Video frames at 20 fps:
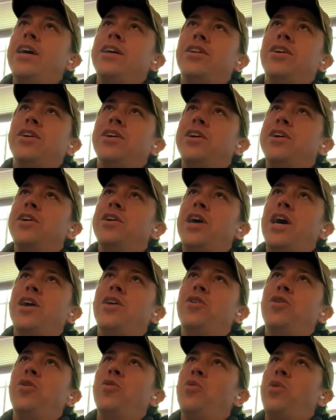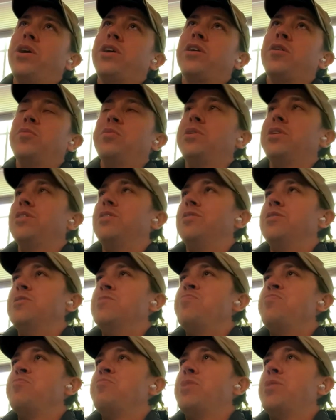I, I don't recommend
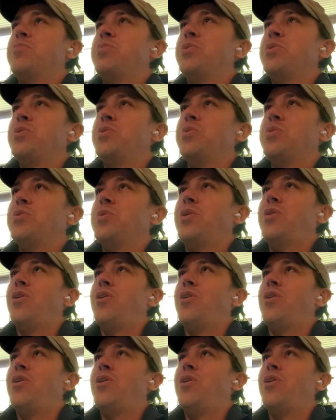people who